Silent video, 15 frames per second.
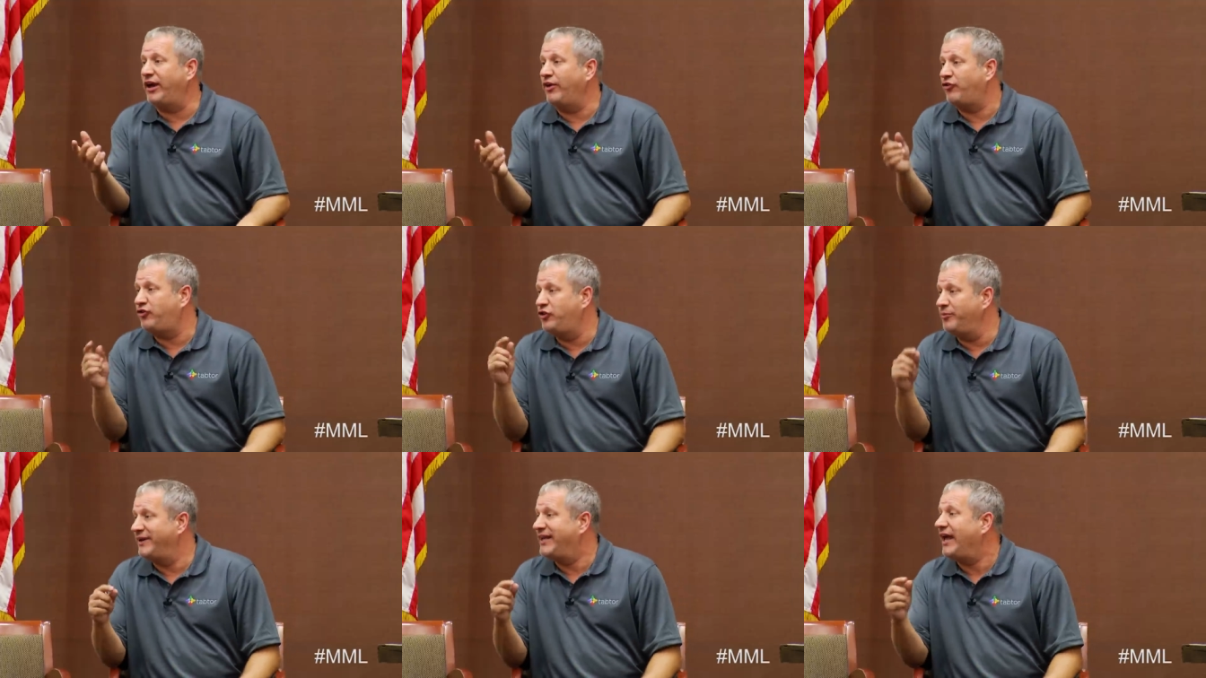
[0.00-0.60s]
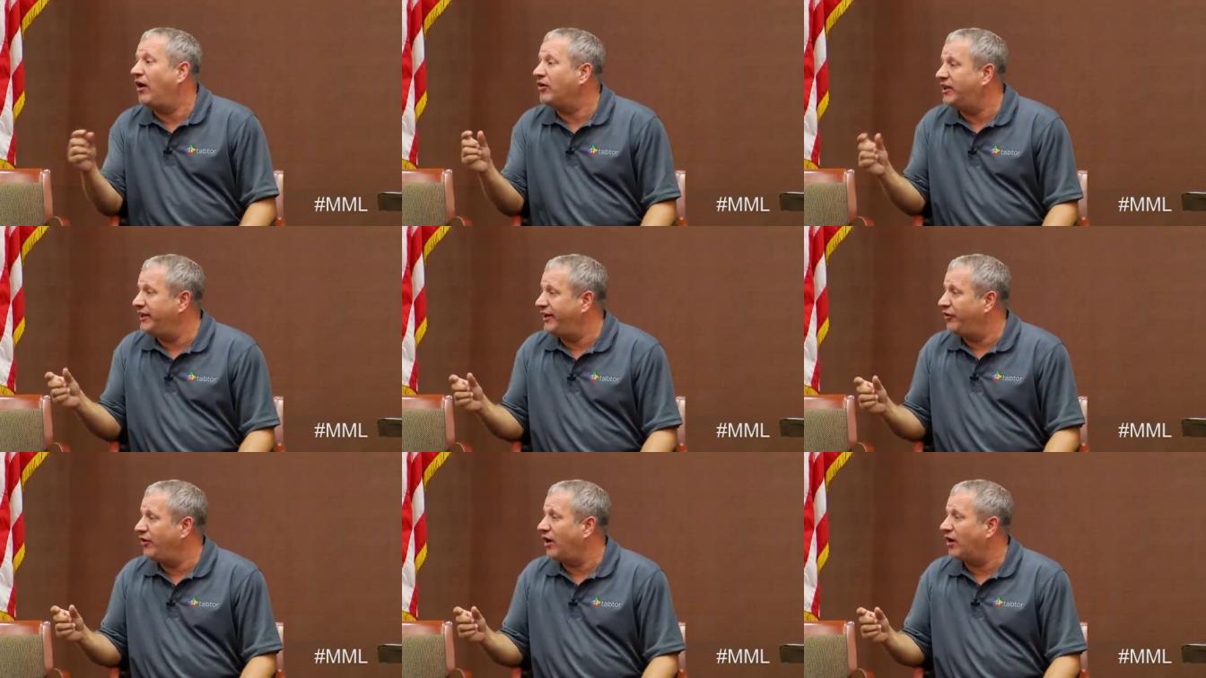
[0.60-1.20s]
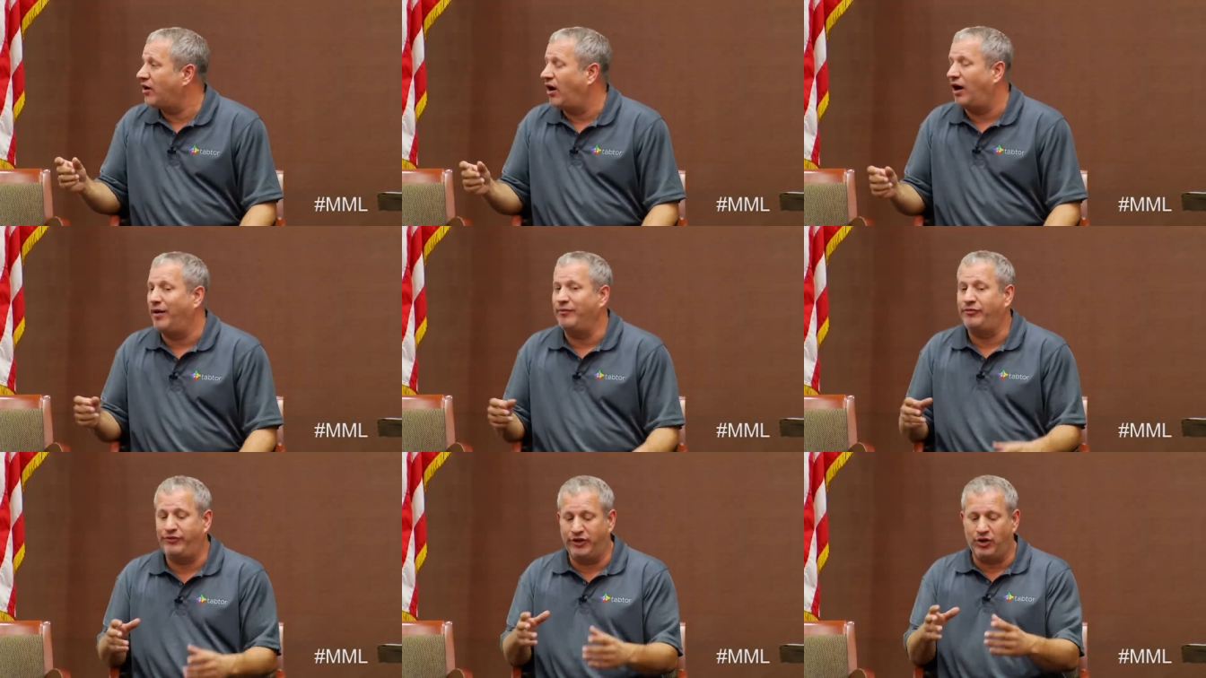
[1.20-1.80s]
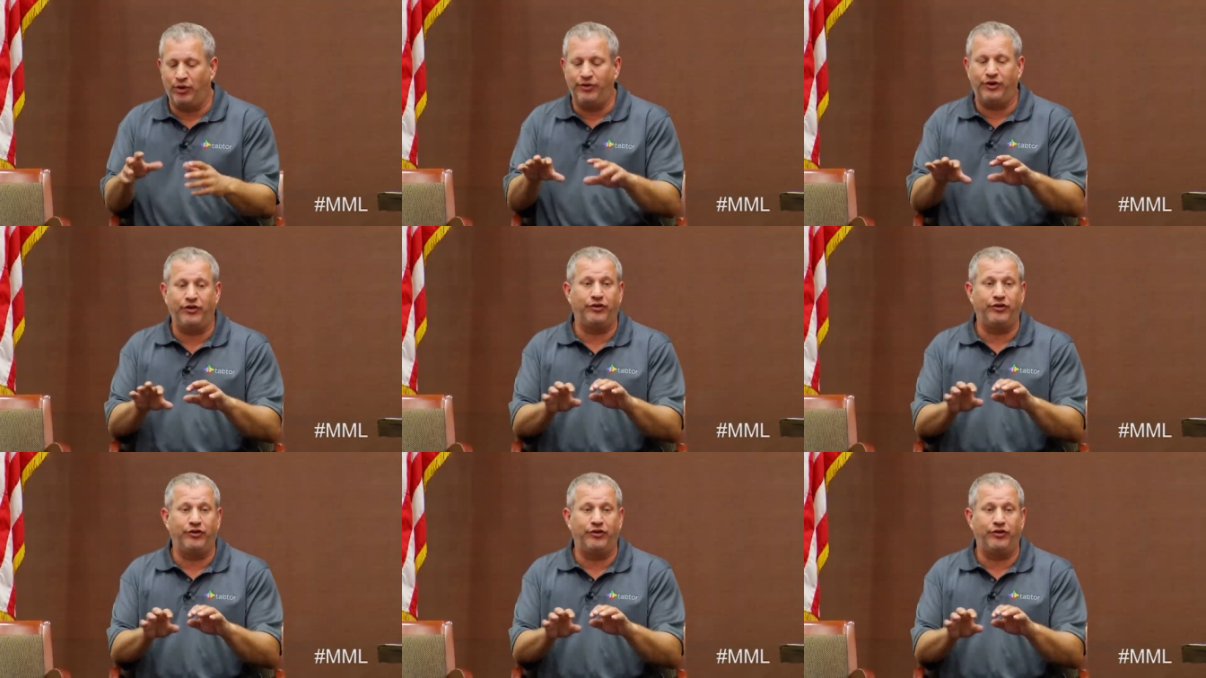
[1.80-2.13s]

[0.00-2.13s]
is humancalculator.com. If you go there,